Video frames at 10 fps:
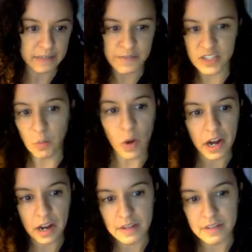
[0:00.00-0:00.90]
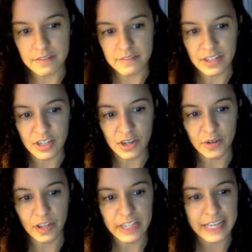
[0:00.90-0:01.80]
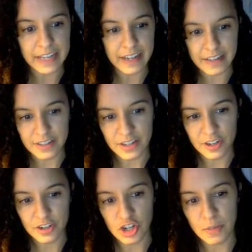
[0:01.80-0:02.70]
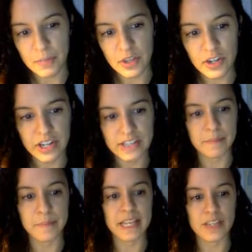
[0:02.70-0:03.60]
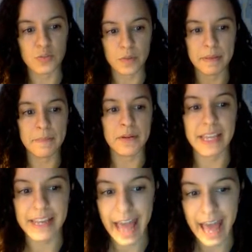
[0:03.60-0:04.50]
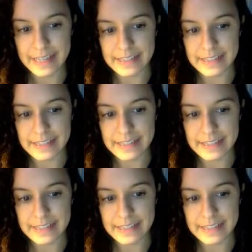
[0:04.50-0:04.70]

live somewhere on, a link in your computer. It's a place where people can